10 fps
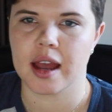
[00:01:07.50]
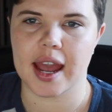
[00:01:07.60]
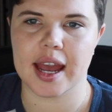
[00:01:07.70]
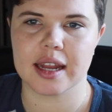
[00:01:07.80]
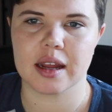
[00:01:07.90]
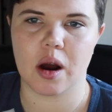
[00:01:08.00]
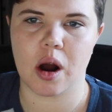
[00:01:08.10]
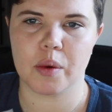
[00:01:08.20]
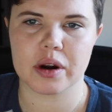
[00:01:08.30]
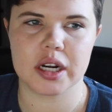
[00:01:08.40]
And
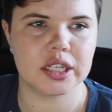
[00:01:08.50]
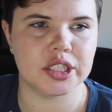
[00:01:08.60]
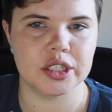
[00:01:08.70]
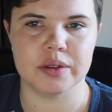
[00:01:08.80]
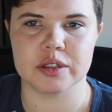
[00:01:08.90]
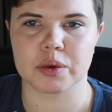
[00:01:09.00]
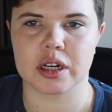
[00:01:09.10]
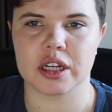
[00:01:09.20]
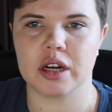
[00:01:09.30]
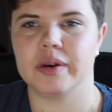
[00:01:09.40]
all we're going to do is we're
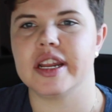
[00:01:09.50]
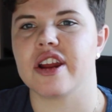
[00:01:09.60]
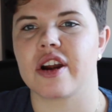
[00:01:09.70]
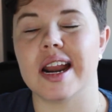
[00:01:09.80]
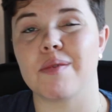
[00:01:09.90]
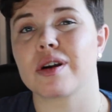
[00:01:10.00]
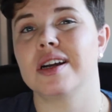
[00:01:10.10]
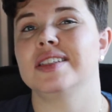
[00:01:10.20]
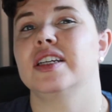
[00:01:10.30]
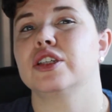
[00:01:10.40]
going to go in here and we're going
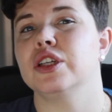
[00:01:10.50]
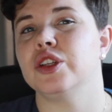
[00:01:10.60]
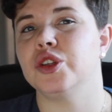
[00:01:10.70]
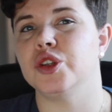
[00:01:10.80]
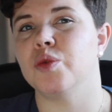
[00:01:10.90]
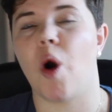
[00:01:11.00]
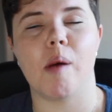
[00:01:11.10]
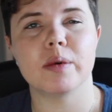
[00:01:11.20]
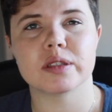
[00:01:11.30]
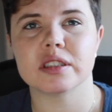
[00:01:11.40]
to essentially do
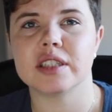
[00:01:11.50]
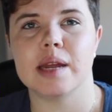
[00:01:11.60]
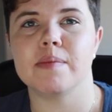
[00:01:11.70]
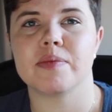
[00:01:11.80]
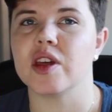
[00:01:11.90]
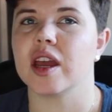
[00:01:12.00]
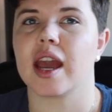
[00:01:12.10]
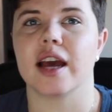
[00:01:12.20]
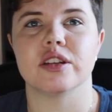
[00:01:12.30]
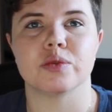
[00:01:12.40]
almost the same thing
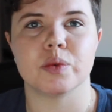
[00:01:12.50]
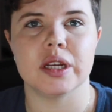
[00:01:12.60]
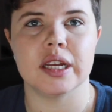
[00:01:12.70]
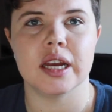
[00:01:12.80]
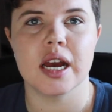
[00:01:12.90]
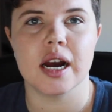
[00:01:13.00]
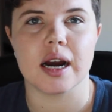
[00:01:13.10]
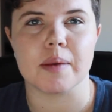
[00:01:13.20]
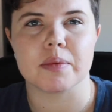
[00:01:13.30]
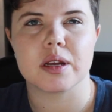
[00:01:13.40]
as we
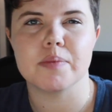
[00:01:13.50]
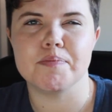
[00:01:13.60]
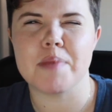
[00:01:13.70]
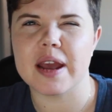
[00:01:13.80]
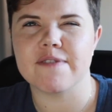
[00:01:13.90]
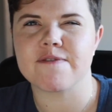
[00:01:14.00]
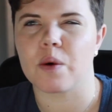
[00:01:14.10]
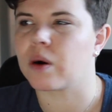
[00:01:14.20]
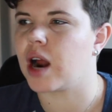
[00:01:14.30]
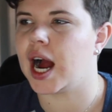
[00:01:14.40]
made
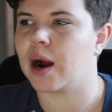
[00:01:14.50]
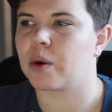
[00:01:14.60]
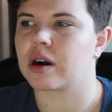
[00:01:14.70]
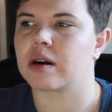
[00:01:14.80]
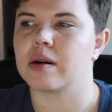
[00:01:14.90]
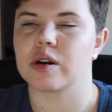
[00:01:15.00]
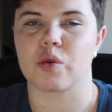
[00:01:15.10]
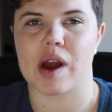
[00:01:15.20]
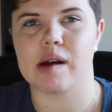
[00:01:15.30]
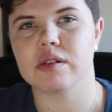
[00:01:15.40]
for our
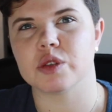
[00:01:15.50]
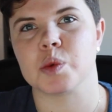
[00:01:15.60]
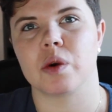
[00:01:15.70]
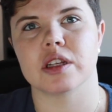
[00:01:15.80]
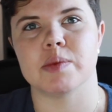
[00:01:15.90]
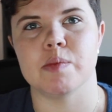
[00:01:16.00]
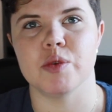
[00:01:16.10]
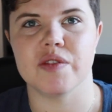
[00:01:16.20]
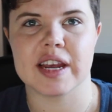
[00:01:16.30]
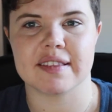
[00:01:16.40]
ground, because we want it to be
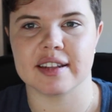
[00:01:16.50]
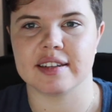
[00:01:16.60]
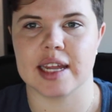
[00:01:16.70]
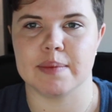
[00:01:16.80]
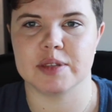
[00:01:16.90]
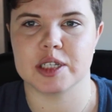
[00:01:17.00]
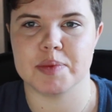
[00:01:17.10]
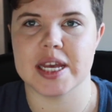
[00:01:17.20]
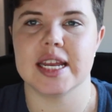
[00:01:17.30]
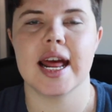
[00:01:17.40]
moving at the same
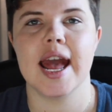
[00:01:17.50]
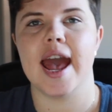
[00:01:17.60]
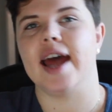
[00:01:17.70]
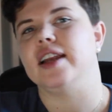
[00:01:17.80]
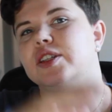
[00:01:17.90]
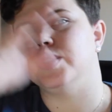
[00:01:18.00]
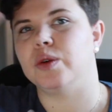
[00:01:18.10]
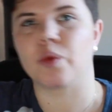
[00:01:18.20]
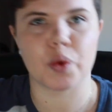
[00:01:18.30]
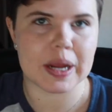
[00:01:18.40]
speed and
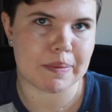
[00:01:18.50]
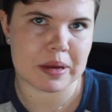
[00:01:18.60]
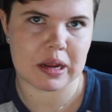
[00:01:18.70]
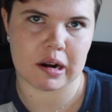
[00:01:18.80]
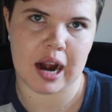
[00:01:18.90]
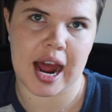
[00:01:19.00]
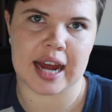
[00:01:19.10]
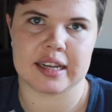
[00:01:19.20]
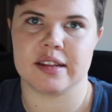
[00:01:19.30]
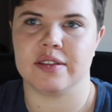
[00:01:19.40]
to reappear
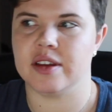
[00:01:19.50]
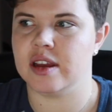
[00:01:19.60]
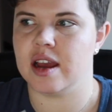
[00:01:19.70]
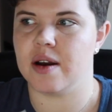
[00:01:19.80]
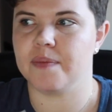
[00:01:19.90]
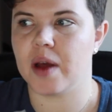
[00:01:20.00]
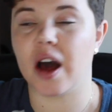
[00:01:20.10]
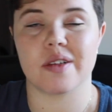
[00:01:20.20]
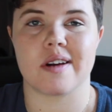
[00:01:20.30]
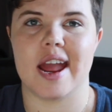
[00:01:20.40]
at the
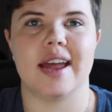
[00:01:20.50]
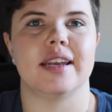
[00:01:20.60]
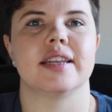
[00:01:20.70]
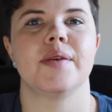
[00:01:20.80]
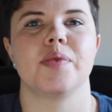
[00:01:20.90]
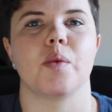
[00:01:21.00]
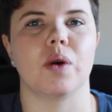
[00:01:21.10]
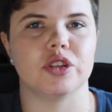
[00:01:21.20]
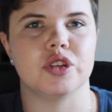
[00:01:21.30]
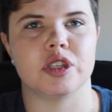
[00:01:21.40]
other end
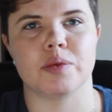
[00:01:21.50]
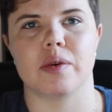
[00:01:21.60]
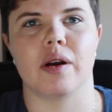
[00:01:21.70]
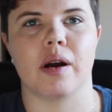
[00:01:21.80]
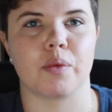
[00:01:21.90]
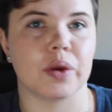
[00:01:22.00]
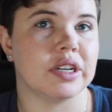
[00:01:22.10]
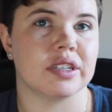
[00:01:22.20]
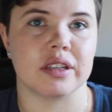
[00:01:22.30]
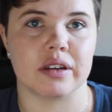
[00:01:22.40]
once it's
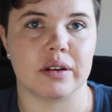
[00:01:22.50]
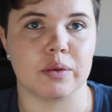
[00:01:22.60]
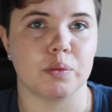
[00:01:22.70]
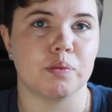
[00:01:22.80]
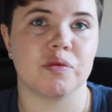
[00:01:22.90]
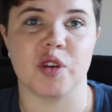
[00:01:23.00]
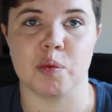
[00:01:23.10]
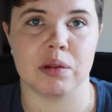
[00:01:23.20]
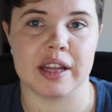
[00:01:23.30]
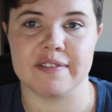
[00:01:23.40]
reached the full
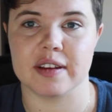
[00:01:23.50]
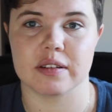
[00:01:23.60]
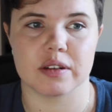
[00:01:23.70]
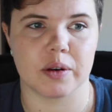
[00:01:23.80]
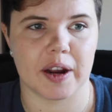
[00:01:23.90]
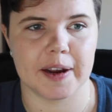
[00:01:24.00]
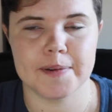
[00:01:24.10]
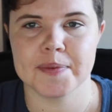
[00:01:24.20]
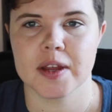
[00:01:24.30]
play field, okay?